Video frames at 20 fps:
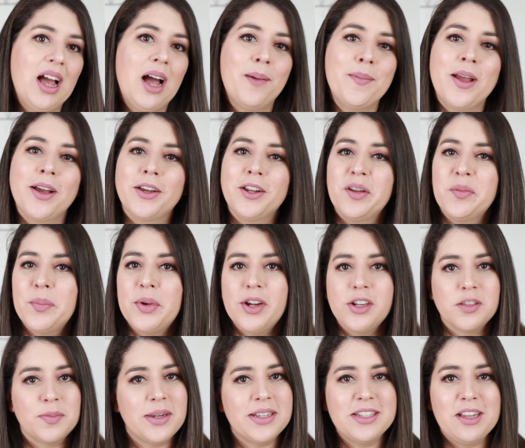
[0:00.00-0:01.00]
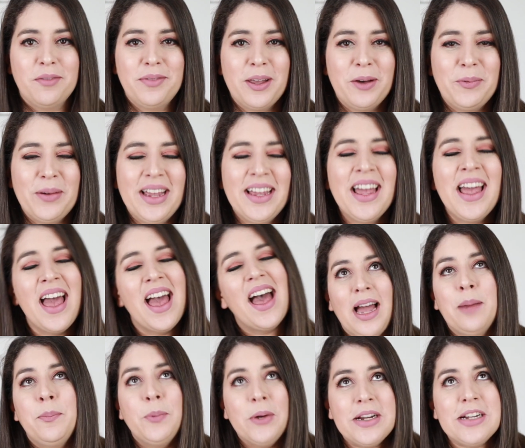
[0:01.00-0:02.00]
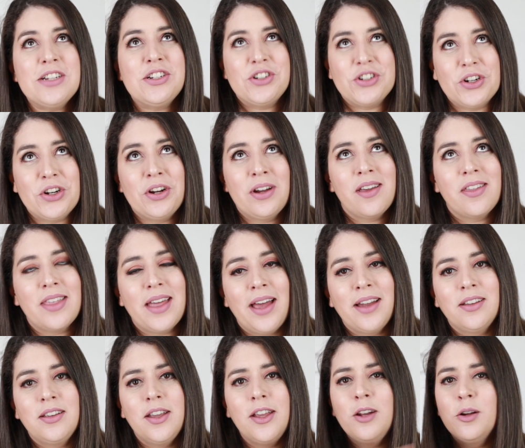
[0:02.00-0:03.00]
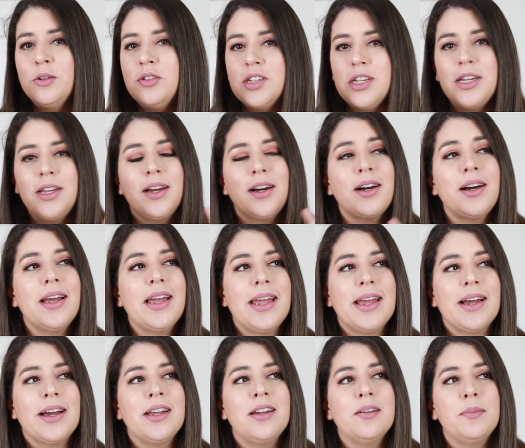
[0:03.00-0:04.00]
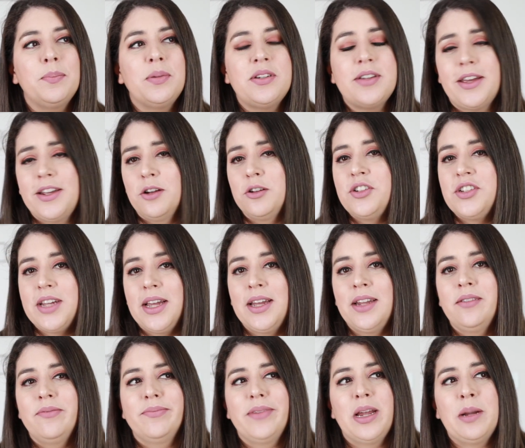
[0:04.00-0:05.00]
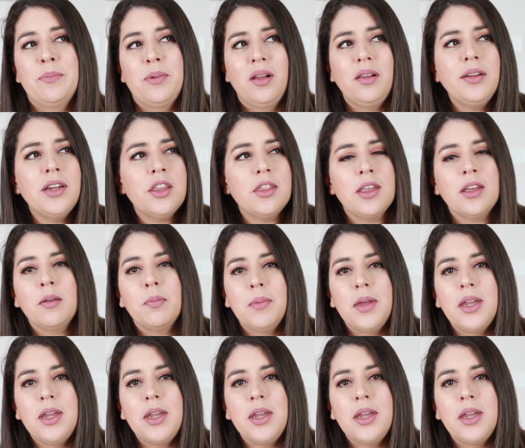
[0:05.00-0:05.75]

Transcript: I'm not gonna embarrass myself that way. I'm pretty sure that Kinotika and Potato Jet and probably Think